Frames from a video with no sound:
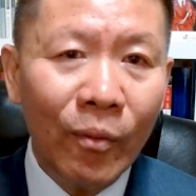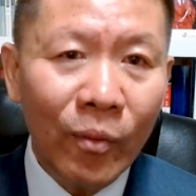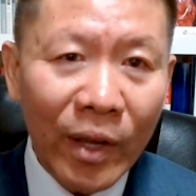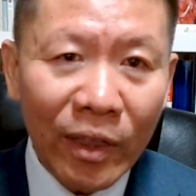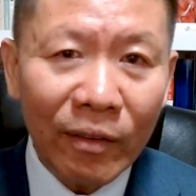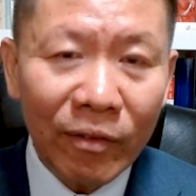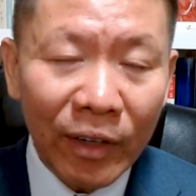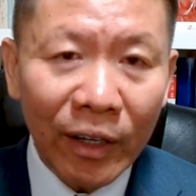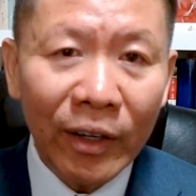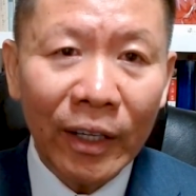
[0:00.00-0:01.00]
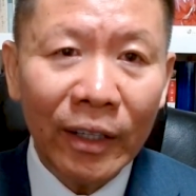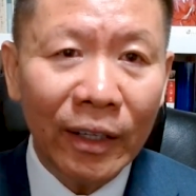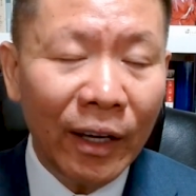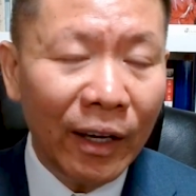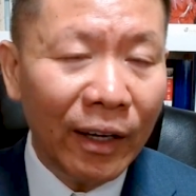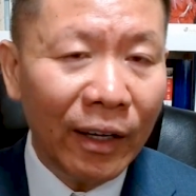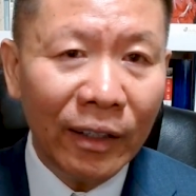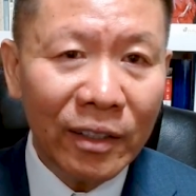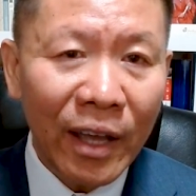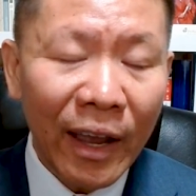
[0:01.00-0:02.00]
with a very
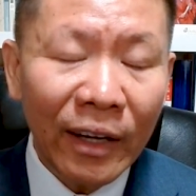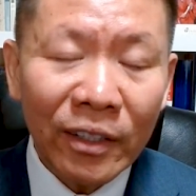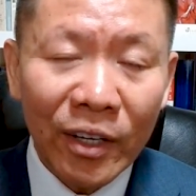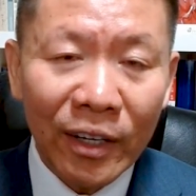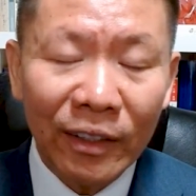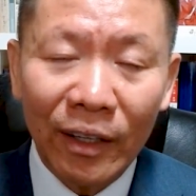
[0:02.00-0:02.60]
attending